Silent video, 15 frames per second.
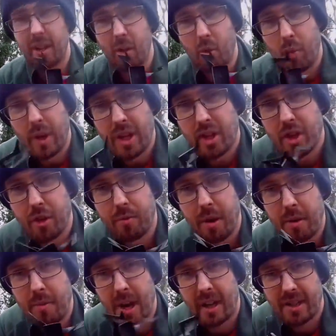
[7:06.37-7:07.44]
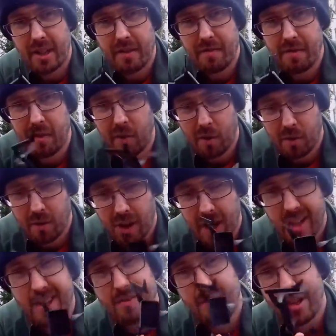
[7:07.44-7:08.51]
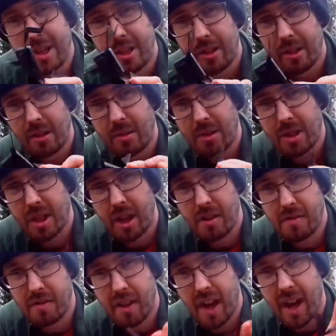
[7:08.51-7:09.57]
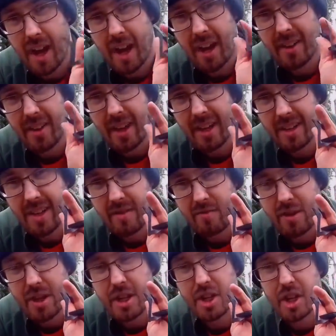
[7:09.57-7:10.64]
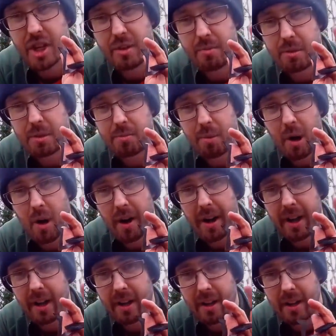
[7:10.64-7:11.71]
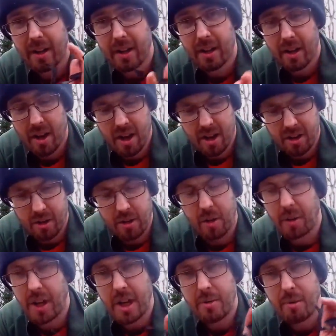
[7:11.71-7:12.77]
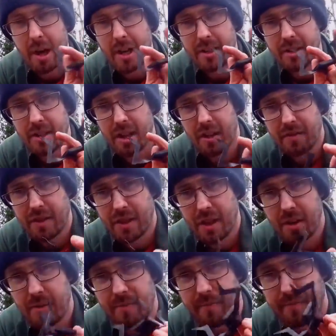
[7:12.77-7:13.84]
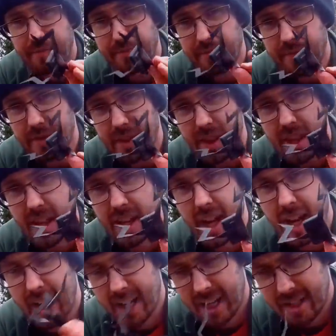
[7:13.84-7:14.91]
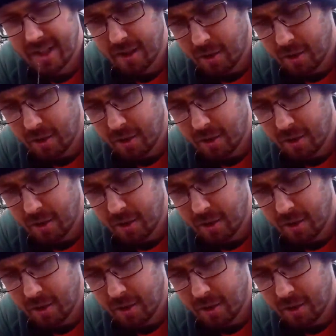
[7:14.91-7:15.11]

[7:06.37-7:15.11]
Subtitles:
a little windshield maybe out of tin foil. That's a really good little stove, that, and they're really cheap to buy. Look on eBay and stuff. So yeah, that's a